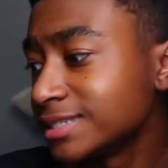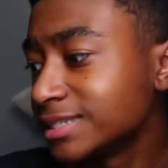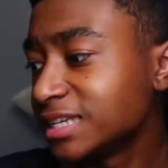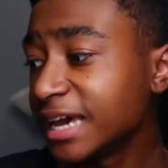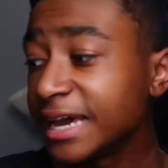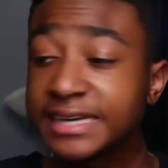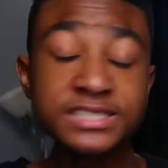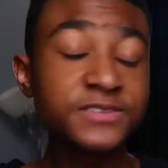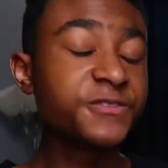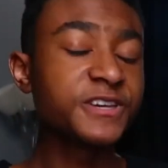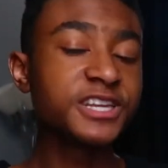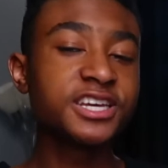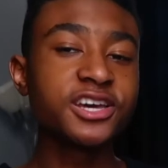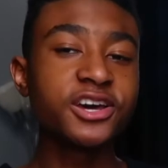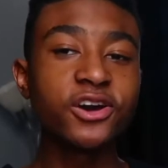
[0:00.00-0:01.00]
today's
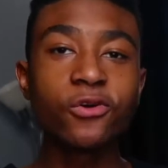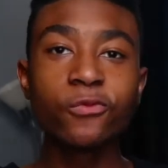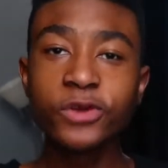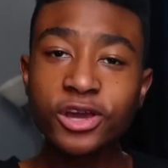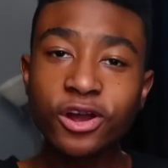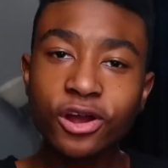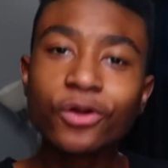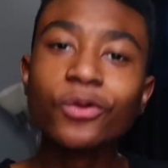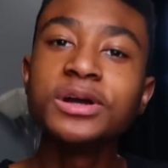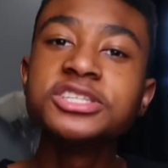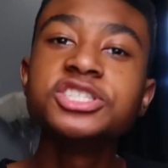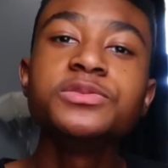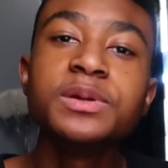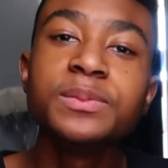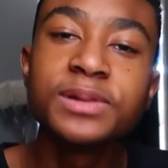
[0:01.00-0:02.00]
video, we are going to
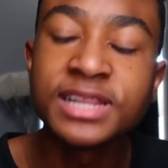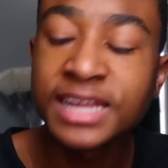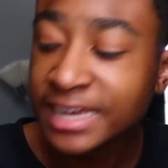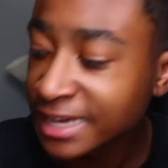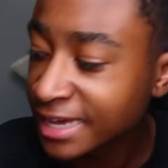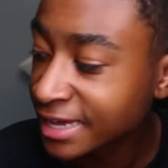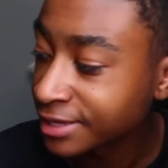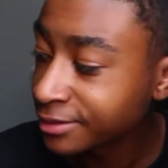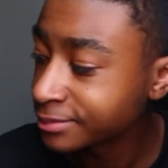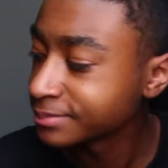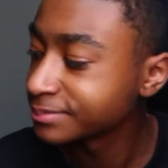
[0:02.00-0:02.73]
be playing